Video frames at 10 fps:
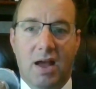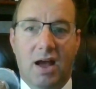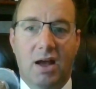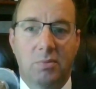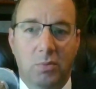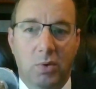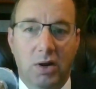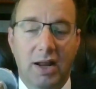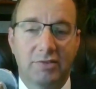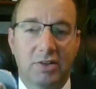We're
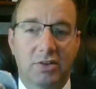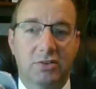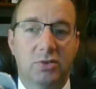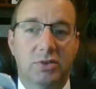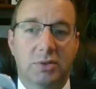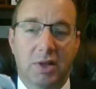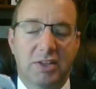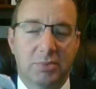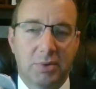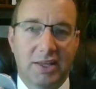going to have to look too at the
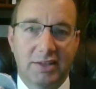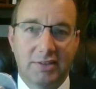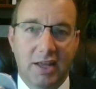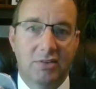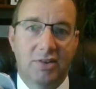placement of the container.